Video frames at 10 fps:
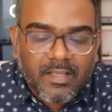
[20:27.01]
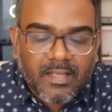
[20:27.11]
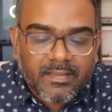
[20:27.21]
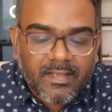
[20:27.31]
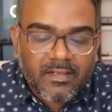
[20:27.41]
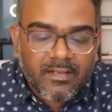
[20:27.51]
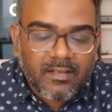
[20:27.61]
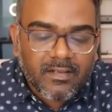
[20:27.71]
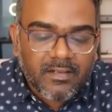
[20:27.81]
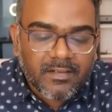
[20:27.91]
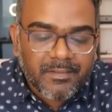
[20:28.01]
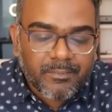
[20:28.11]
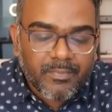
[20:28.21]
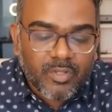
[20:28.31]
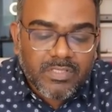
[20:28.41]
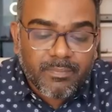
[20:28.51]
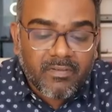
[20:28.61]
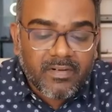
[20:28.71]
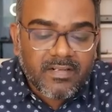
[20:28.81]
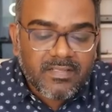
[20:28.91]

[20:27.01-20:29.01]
And then because the power trend